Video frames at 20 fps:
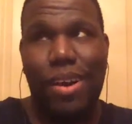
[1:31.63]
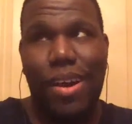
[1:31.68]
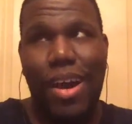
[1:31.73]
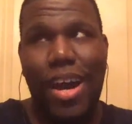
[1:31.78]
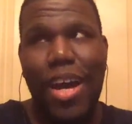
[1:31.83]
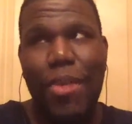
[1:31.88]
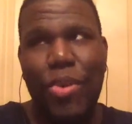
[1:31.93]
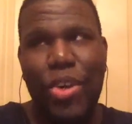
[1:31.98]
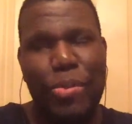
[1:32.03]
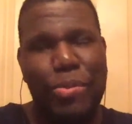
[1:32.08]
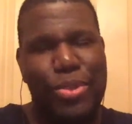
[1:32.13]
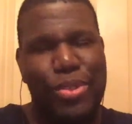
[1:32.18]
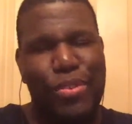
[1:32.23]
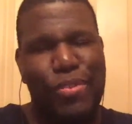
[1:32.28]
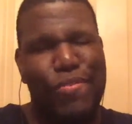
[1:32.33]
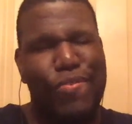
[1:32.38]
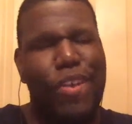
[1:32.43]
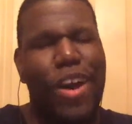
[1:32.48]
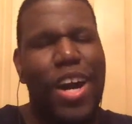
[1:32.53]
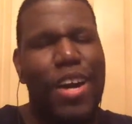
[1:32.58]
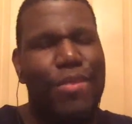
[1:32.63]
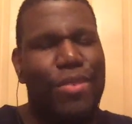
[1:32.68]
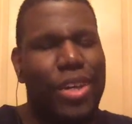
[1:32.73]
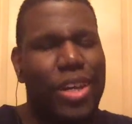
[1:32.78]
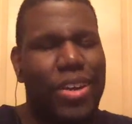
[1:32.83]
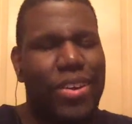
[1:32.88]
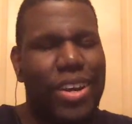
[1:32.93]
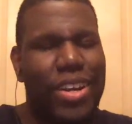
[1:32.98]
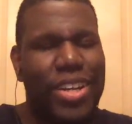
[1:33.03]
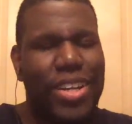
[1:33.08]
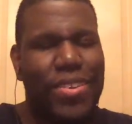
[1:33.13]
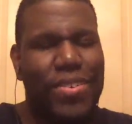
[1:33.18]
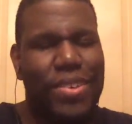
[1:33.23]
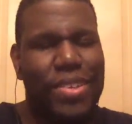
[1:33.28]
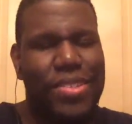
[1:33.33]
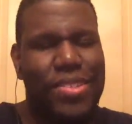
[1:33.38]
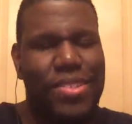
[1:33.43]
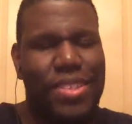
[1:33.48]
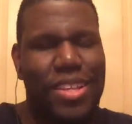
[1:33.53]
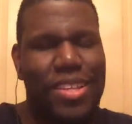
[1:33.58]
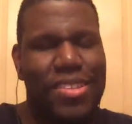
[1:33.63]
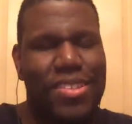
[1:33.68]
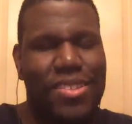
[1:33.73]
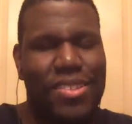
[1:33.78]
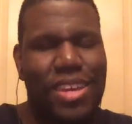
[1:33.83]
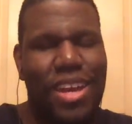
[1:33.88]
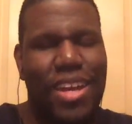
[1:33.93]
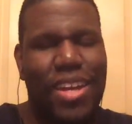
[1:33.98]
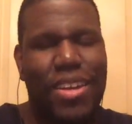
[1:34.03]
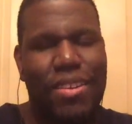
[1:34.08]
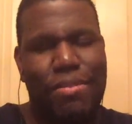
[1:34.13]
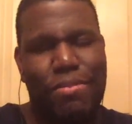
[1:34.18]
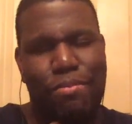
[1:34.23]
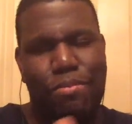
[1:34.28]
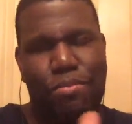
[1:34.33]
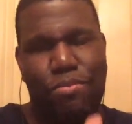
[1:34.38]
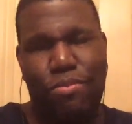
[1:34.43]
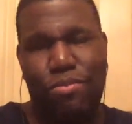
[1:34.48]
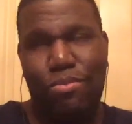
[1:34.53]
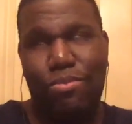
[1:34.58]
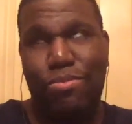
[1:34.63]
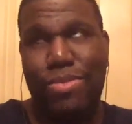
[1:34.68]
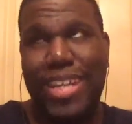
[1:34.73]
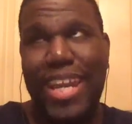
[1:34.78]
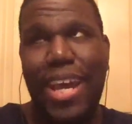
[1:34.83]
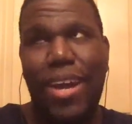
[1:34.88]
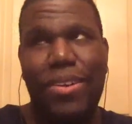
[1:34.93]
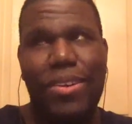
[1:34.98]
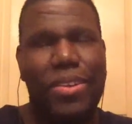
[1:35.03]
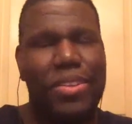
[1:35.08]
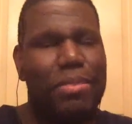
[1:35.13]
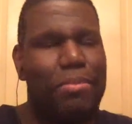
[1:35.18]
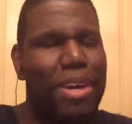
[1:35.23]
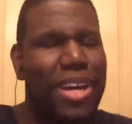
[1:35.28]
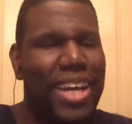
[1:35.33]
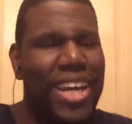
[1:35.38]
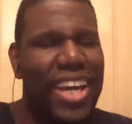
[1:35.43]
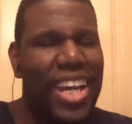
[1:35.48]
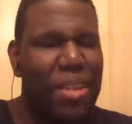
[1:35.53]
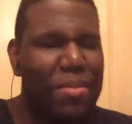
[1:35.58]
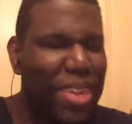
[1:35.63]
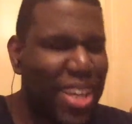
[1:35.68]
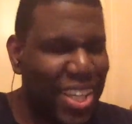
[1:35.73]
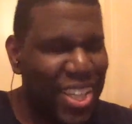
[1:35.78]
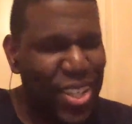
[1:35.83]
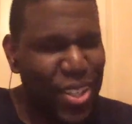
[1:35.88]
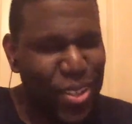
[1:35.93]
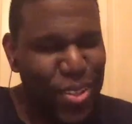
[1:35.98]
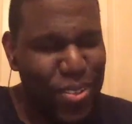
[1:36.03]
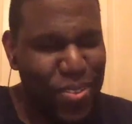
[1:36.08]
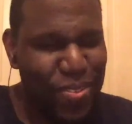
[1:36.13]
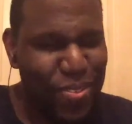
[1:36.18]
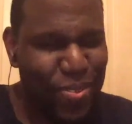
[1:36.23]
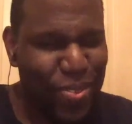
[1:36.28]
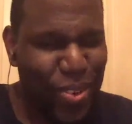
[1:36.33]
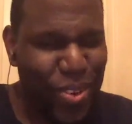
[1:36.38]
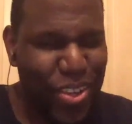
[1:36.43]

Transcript: on episode 5 on it right now. It's kind of down on my anime queue for